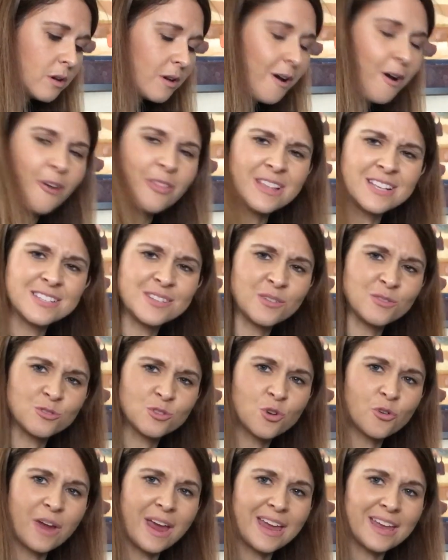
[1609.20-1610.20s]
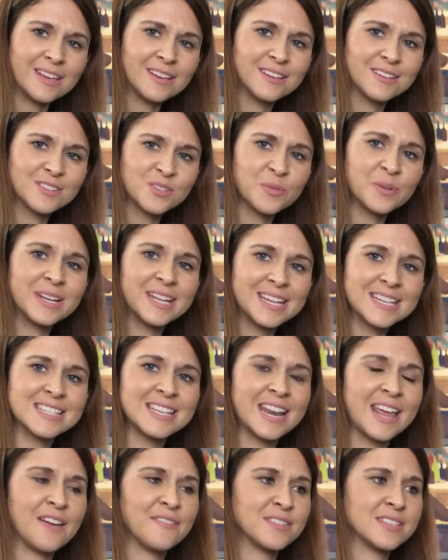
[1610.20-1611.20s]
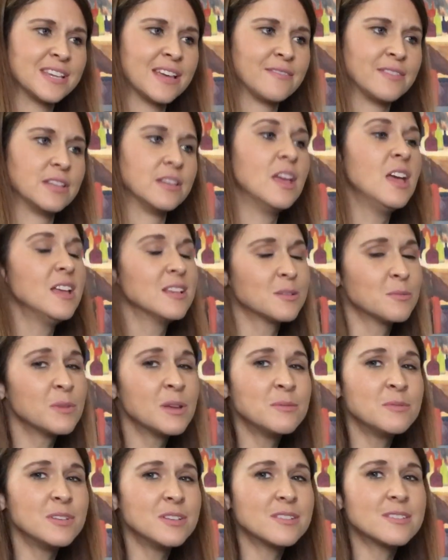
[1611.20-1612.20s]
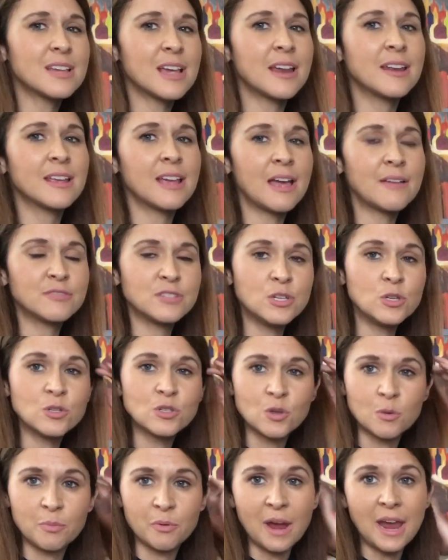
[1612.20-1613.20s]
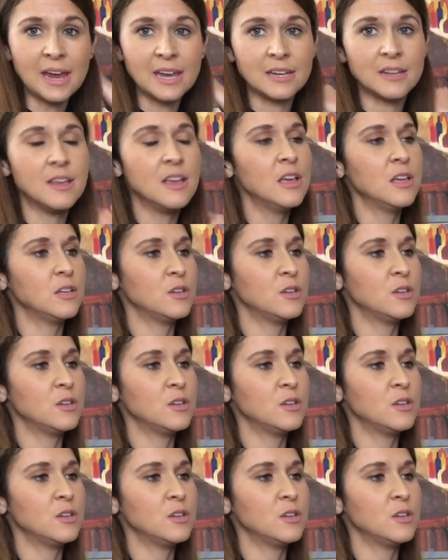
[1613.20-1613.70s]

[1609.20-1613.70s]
Oh, that sounds great. So it is an F7. Sometimes you just kind of have to use your brain.